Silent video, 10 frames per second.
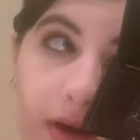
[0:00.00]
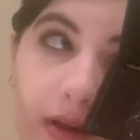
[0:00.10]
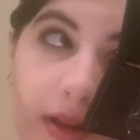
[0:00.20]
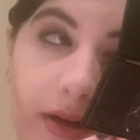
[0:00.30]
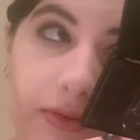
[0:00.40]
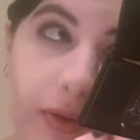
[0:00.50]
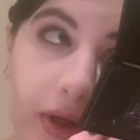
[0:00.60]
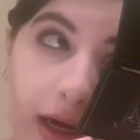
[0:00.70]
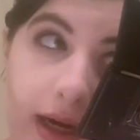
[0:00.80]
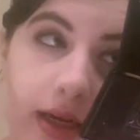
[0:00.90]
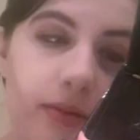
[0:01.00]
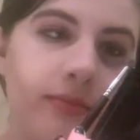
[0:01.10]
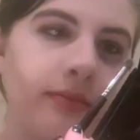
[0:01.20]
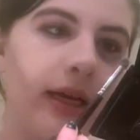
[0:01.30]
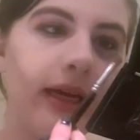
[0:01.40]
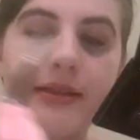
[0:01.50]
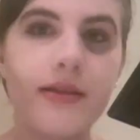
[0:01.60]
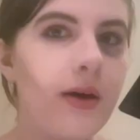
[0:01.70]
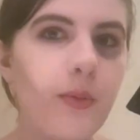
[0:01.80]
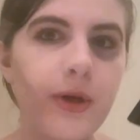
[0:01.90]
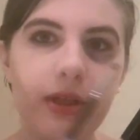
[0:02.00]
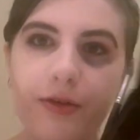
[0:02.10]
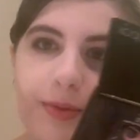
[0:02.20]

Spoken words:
Therefore, I am, I guess, not worthy of